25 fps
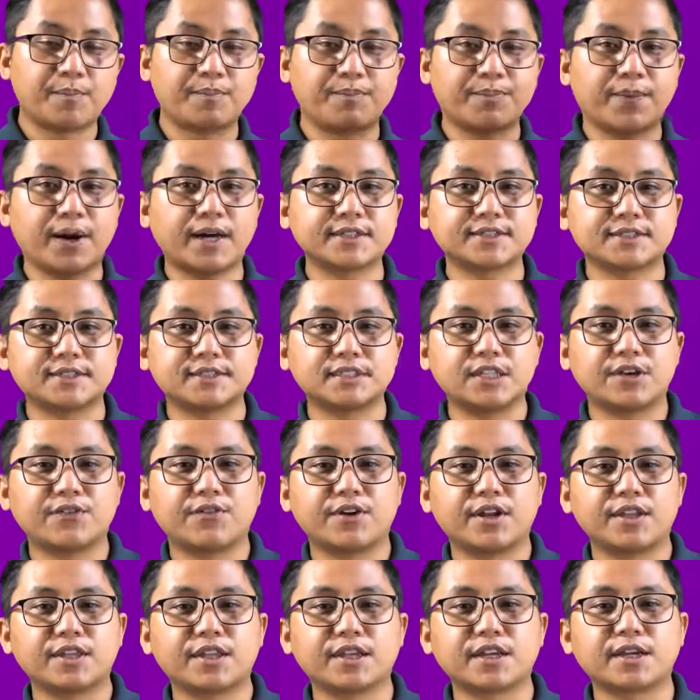Past
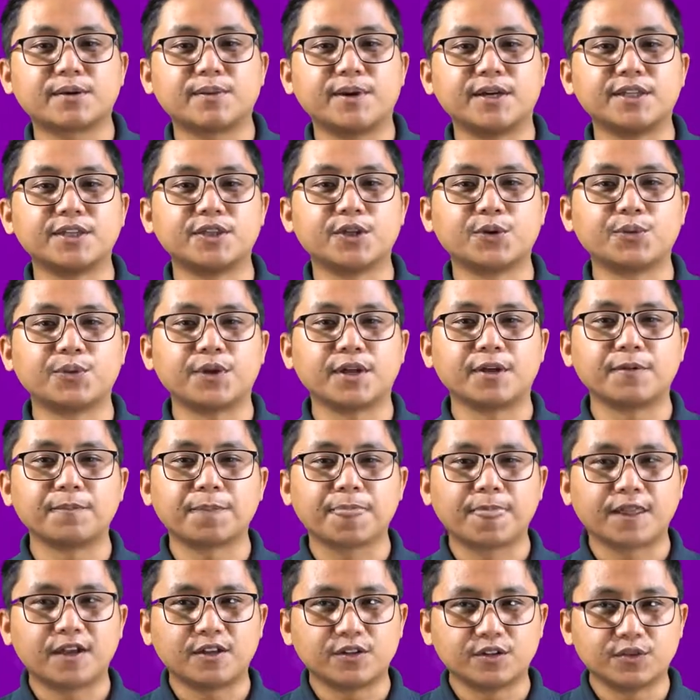indefinite way,
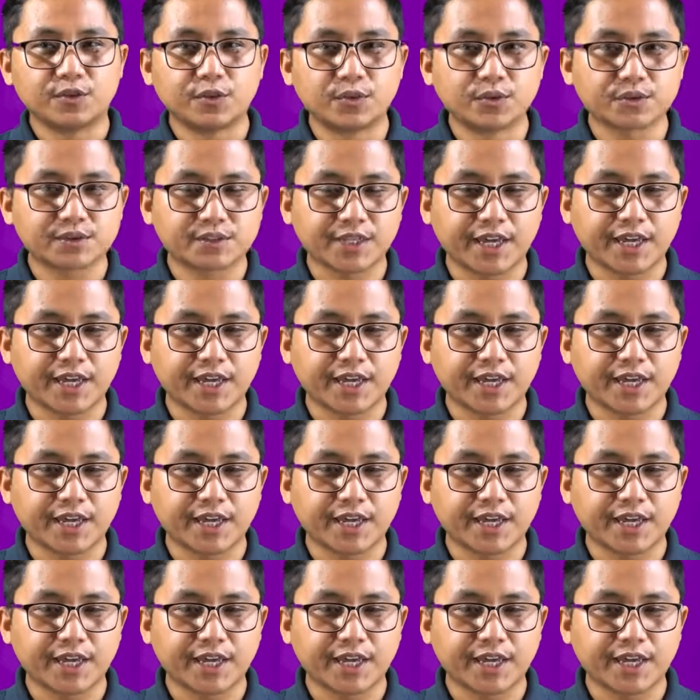those